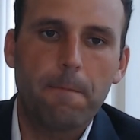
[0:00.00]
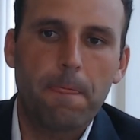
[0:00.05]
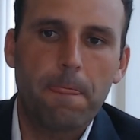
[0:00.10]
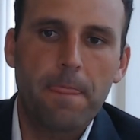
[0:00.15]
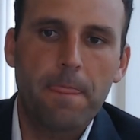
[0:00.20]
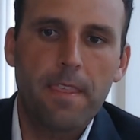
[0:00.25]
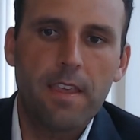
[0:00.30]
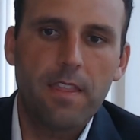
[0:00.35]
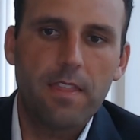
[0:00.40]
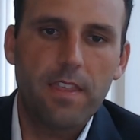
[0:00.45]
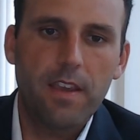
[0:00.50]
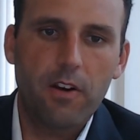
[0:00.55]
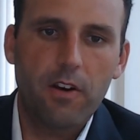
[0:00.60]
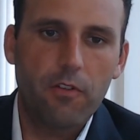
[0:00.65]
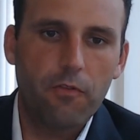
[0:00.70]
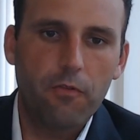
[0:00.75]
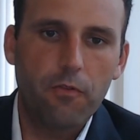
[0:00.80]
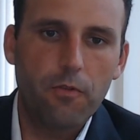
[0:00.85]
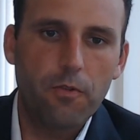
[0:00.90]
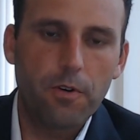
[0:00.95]

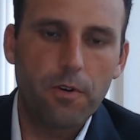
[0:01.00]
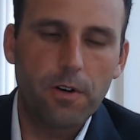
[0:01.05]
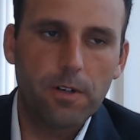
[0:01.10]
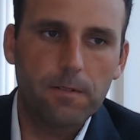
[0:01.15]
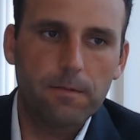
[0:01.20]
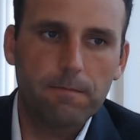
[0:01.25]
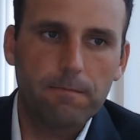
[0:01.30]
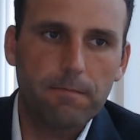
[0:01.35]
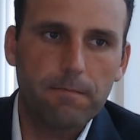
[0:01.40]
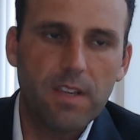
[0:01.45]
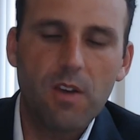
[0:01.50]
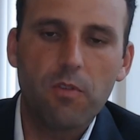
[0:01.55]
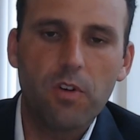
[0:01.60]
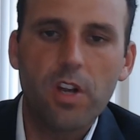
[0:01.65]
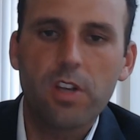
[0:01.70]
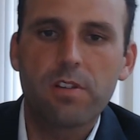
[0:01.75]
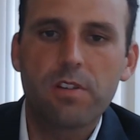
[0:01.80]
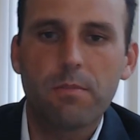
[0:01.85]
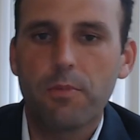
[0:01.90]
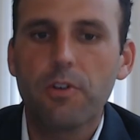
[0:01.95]
therefore it
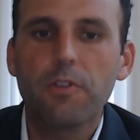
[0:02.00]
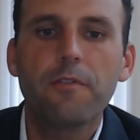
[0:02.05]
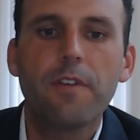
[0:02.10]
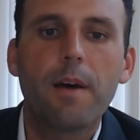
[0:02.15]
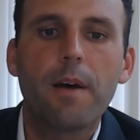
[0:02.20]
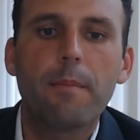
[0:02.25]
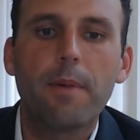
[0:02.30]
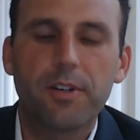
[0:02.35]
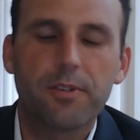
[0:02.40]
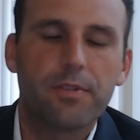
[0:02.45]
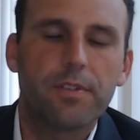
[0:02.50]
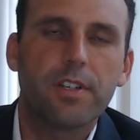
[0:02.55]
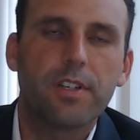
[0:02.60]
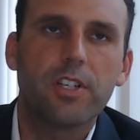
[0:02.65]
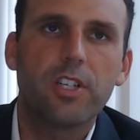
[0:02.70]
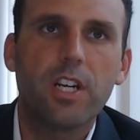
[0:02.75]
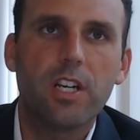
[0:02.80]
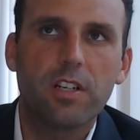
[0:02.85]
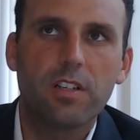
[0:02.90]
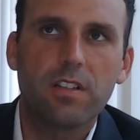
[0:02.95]
doesn't move that much with the
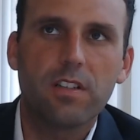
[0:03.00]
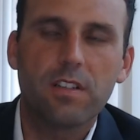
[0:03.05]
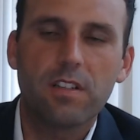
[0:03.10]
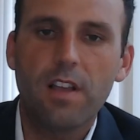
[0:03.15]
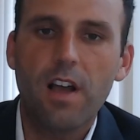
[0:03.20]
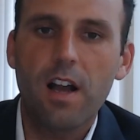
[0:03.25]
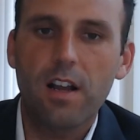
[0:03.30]
change of the stock,